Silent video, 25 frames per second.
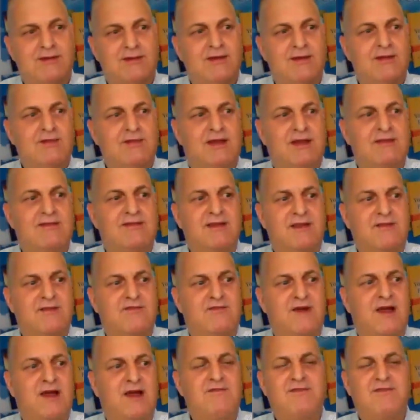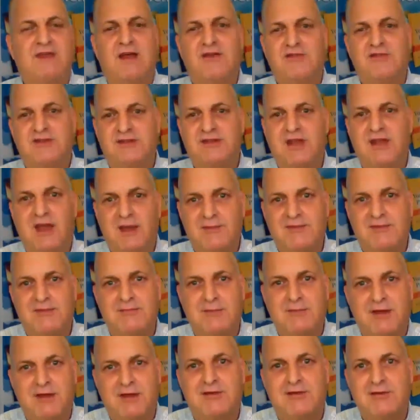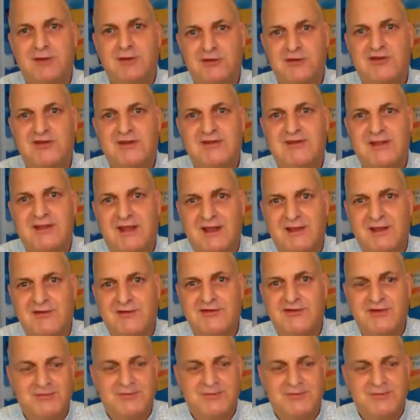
That's like 5,000 times in Michael Losie's life.